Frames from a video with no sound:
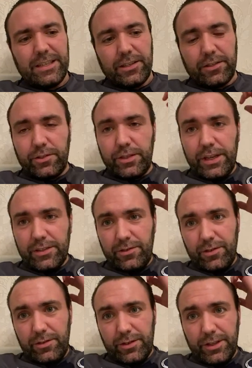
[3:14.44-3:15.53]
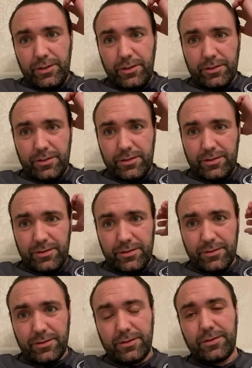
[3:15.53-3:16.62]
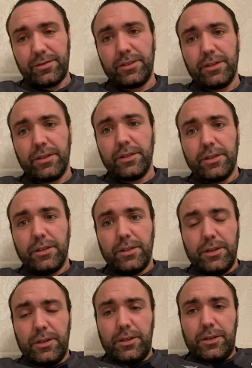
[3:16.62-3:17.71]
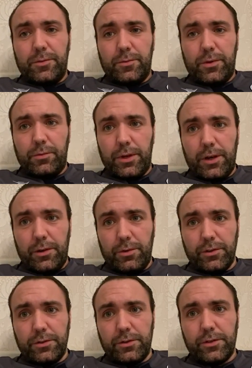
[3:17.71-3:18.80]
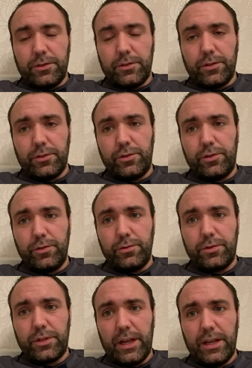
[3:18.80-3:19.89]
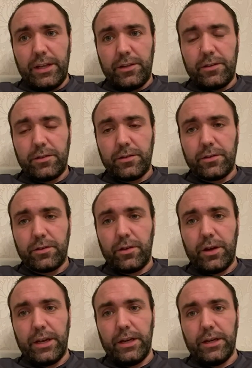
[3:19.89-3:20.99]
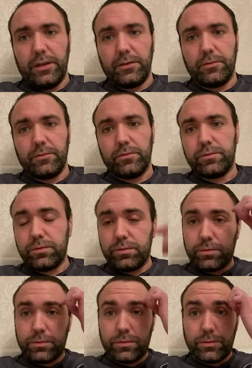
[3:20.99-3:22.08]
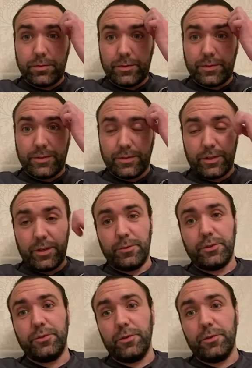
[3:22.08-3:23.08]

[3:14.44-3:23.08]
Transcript: because it's not looking good. But we go on to Tuesday night now. Come on, you